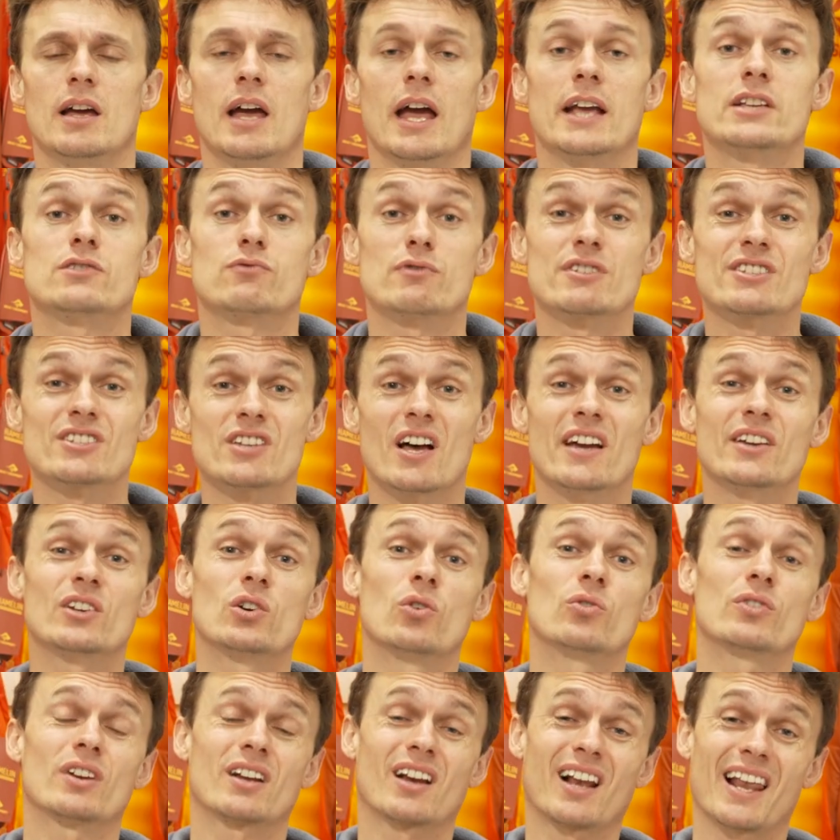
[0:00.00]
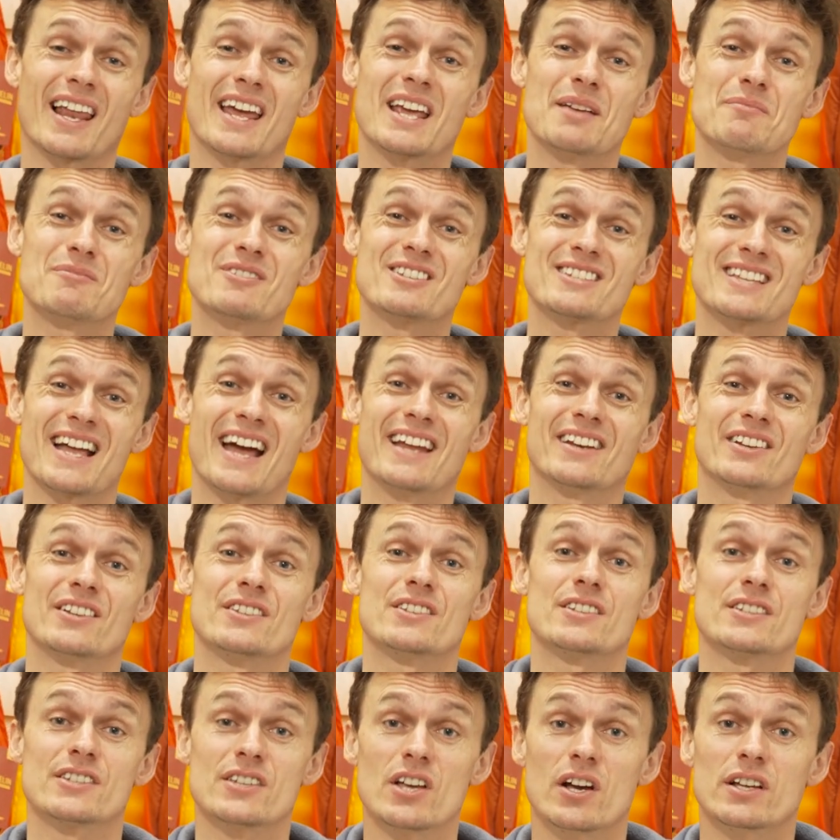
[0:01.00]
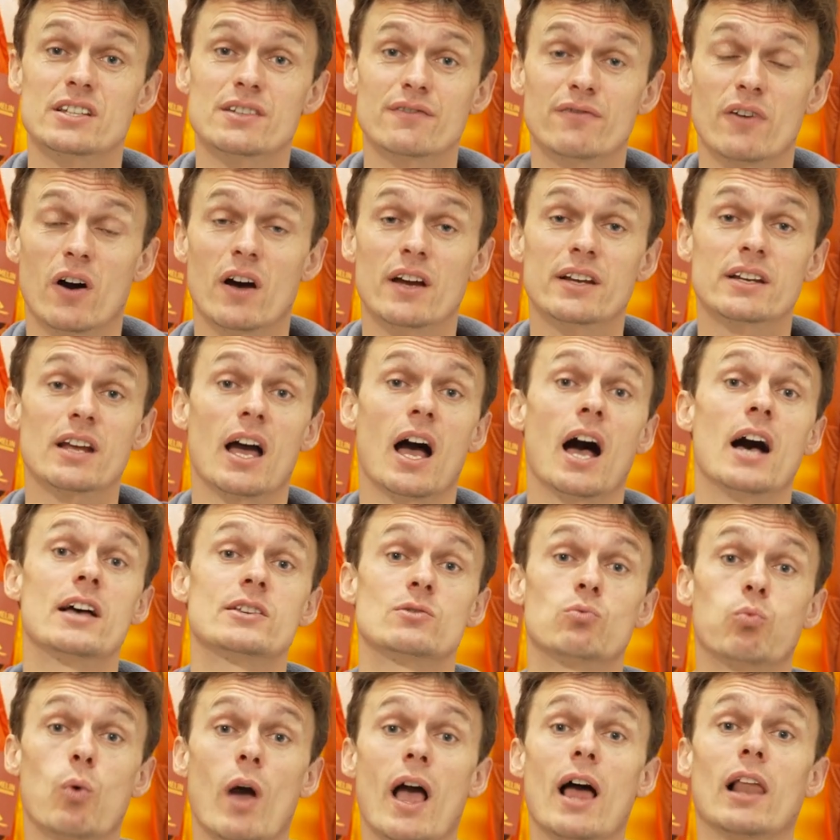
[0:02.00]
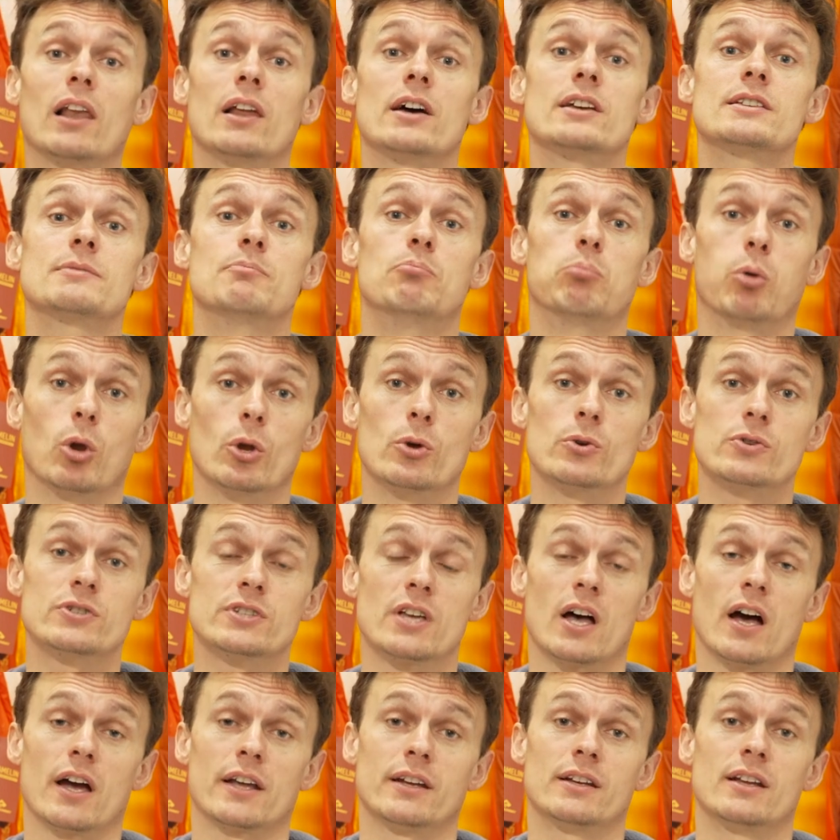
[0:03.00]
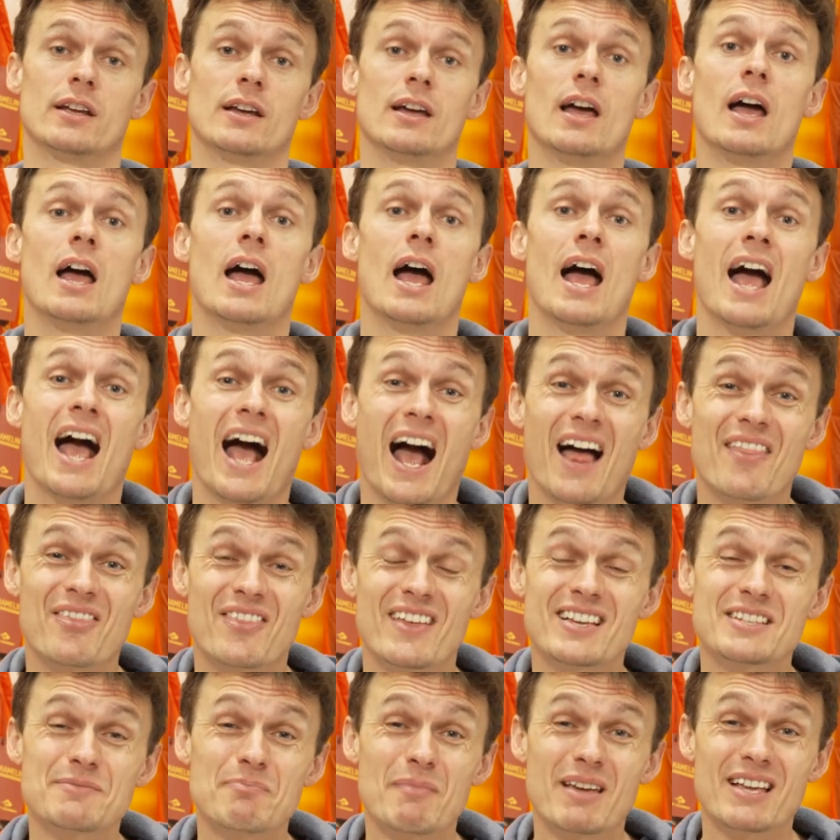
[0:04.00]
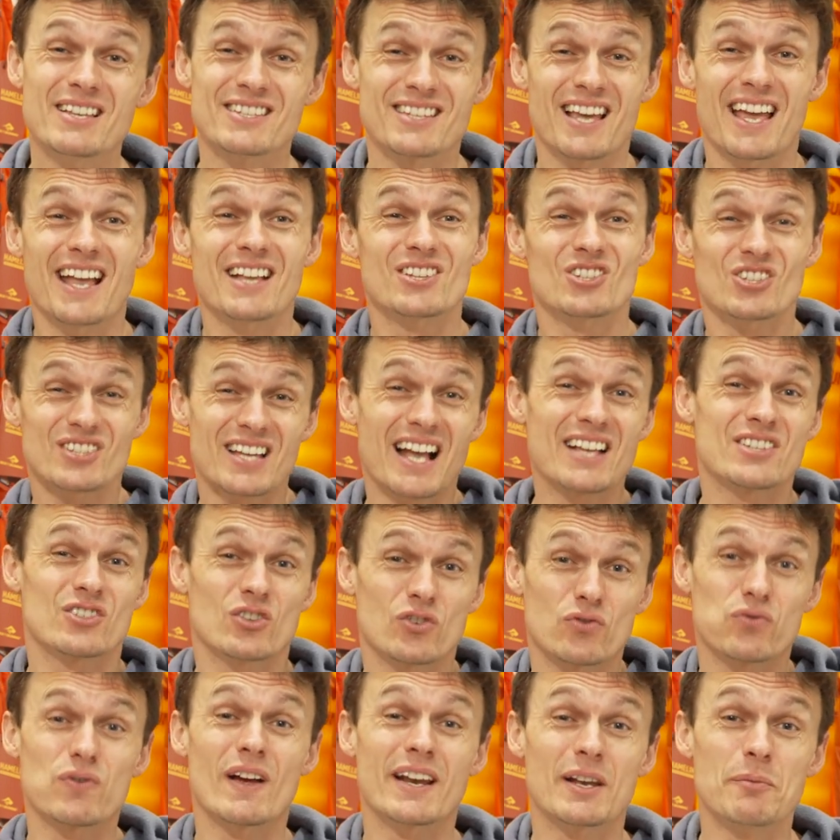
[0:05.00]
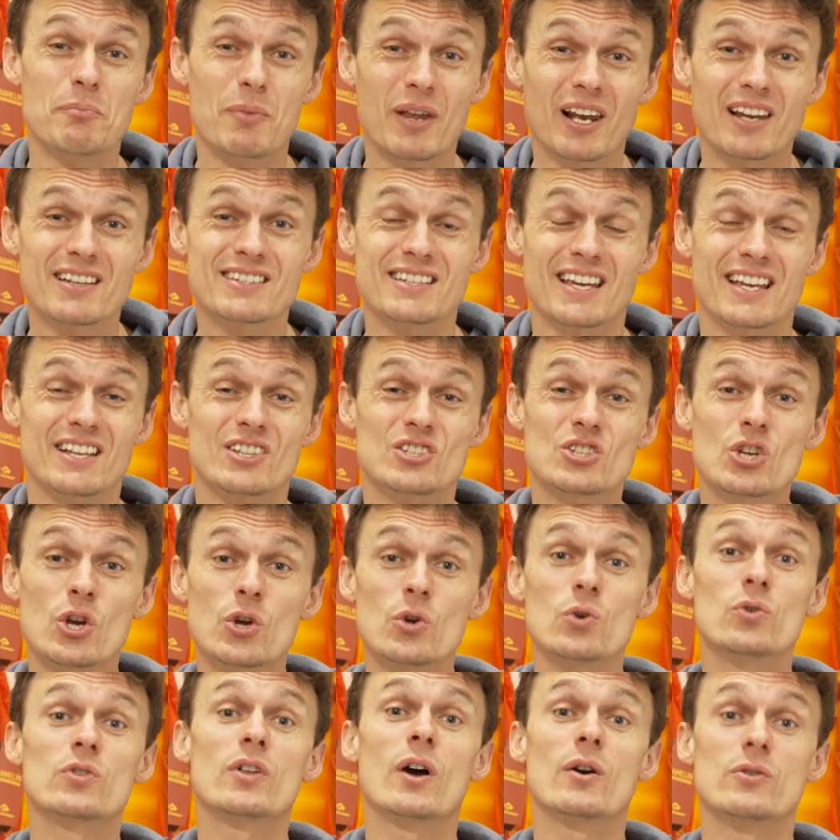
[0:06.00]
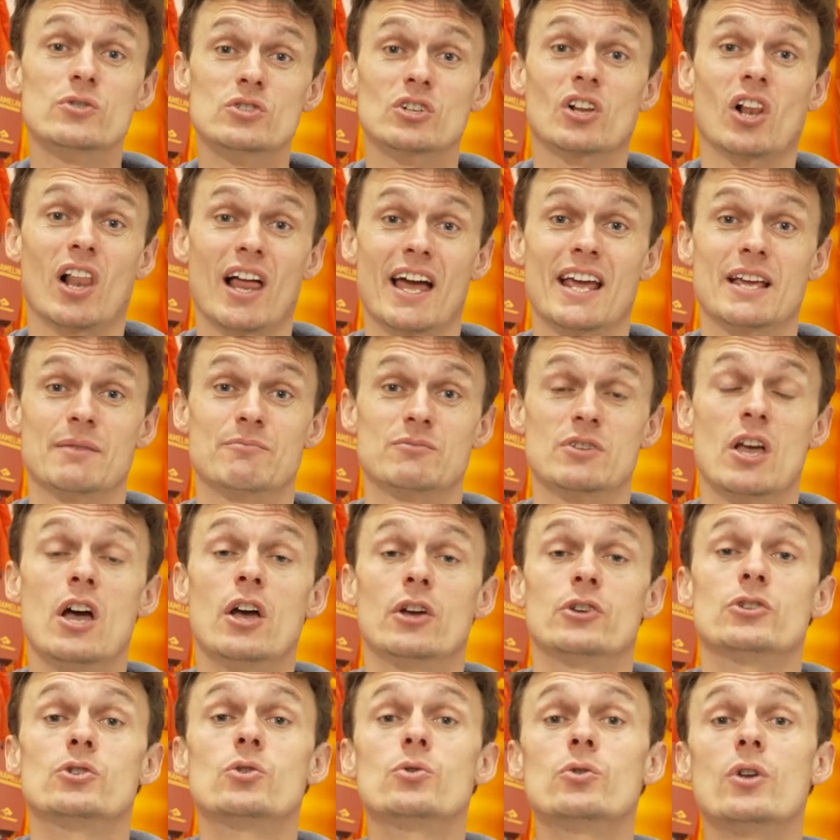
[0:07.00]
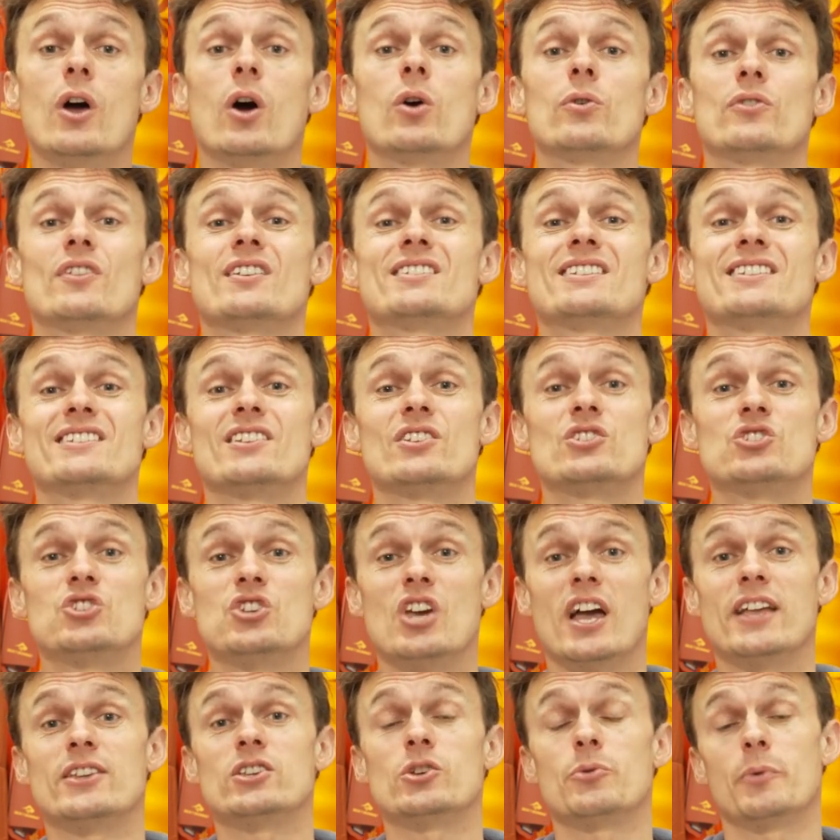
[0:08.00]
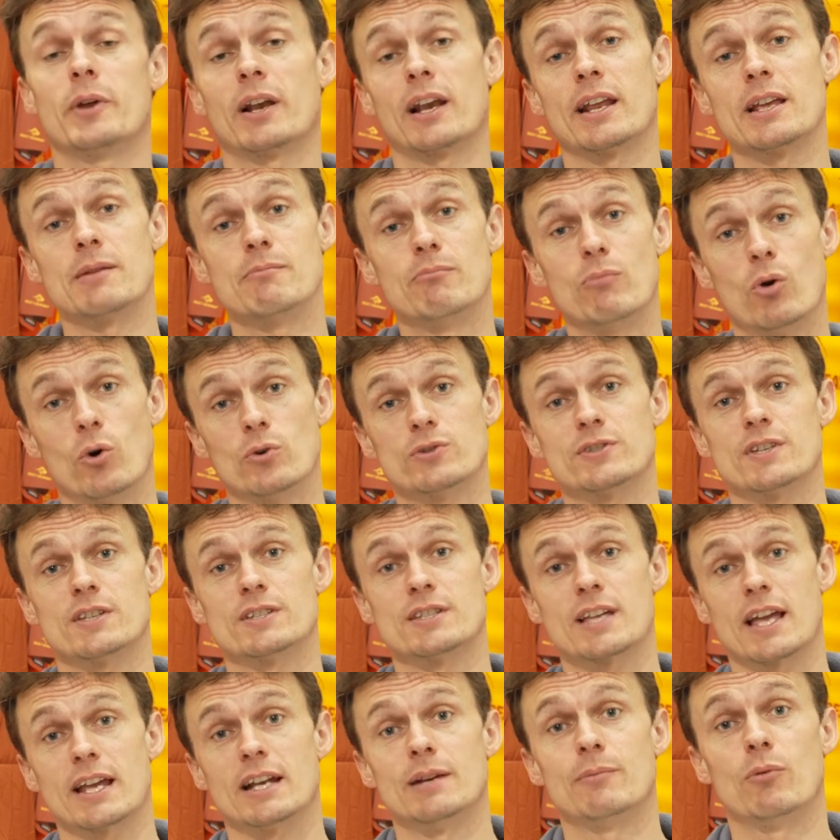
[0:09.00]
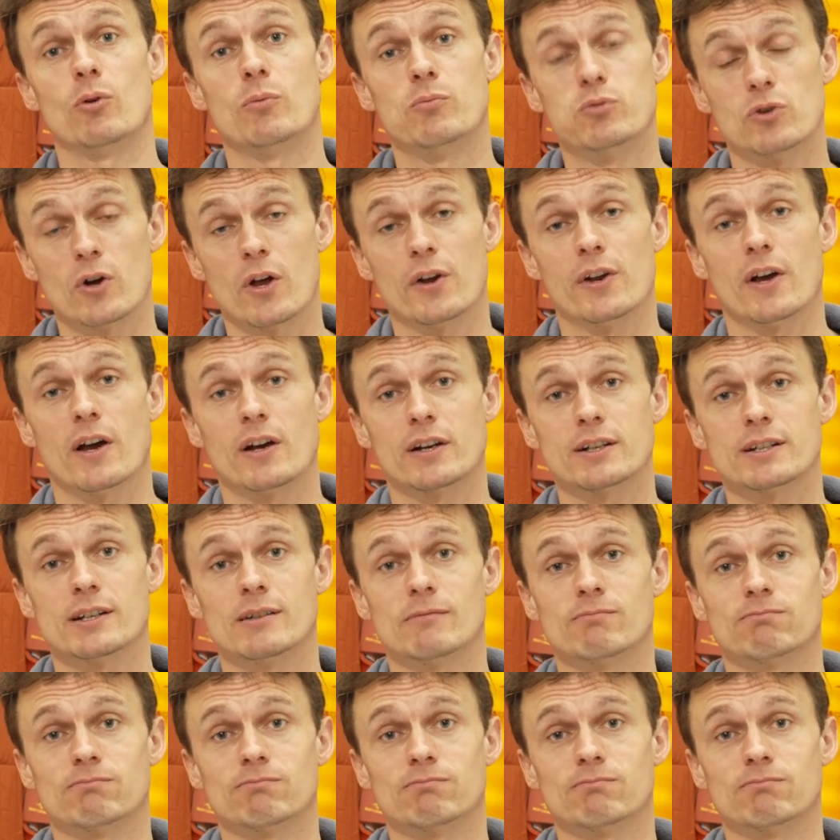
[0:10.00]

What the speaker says: It's recycled, claimed standard certified, as well as Blue Sign. And this means it just adds credibility to those claims. You know this is a genuinely more sustainable product.